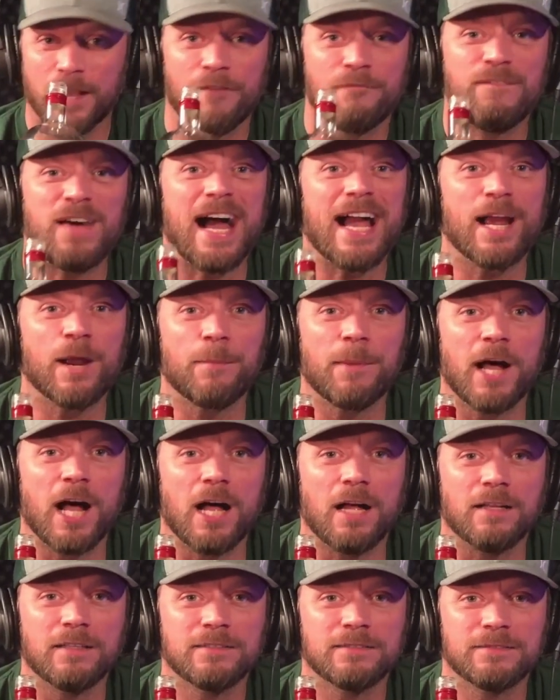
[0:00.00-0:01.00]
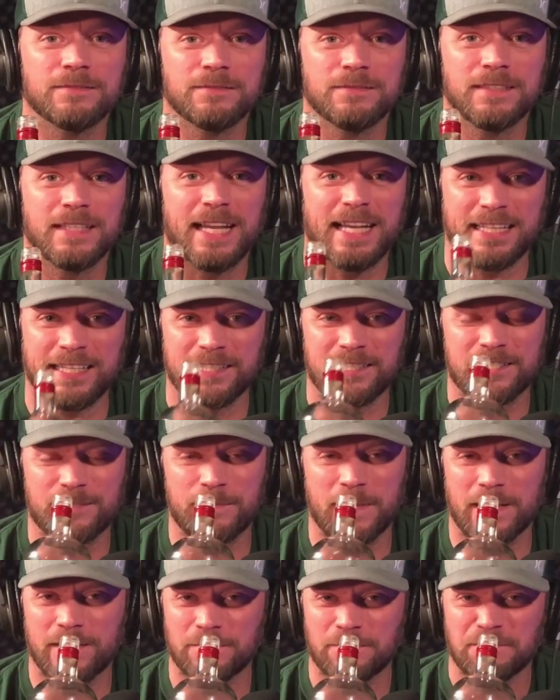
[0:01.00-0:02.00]
Fireball. And this
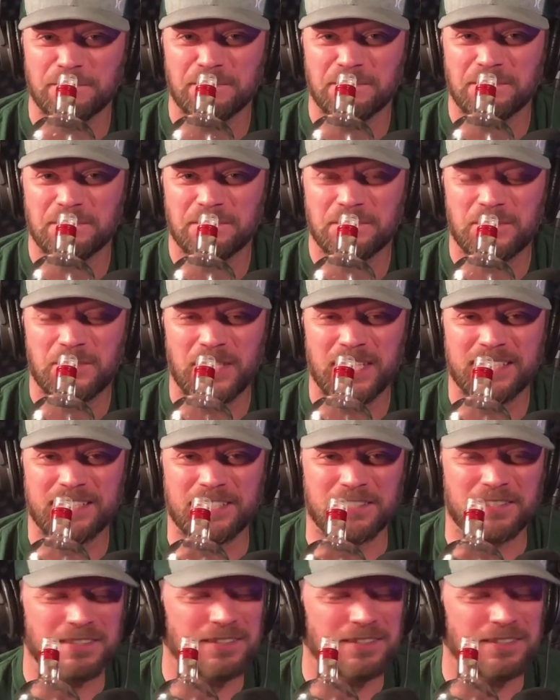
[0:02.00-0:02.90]
smell, Jesus.